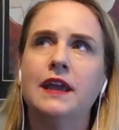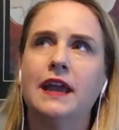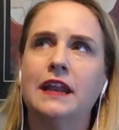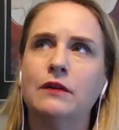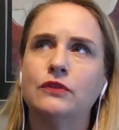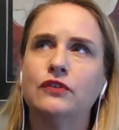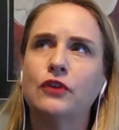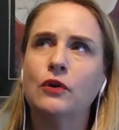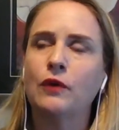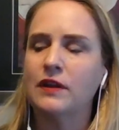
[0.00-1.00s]
And I was
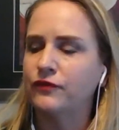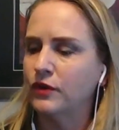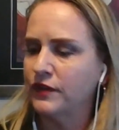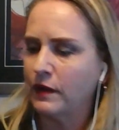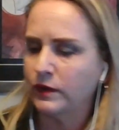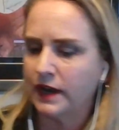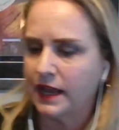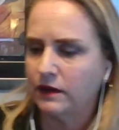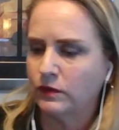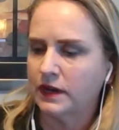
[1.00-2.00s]
so grateful that when
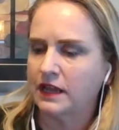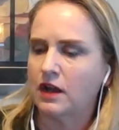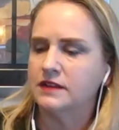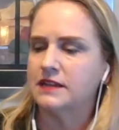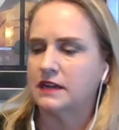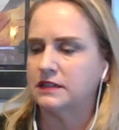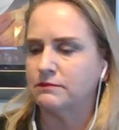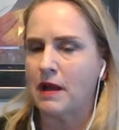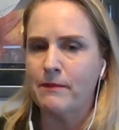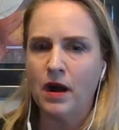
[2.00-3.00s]
I, when I contacted
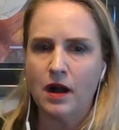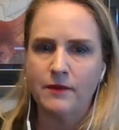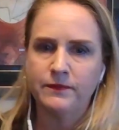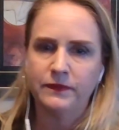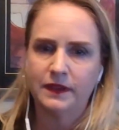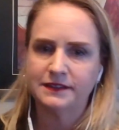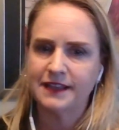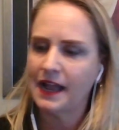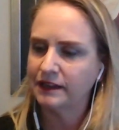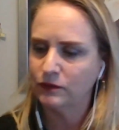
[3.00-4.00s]
my mom,
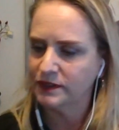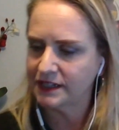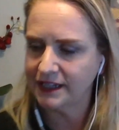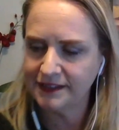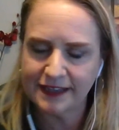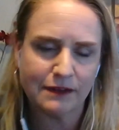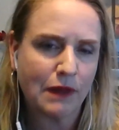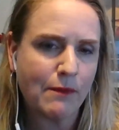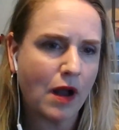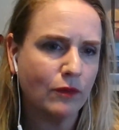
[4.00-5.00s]
exactly what Denise said,
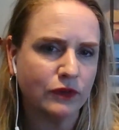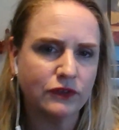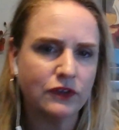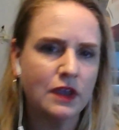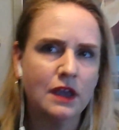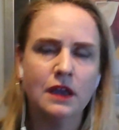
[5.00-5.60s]
my mom was,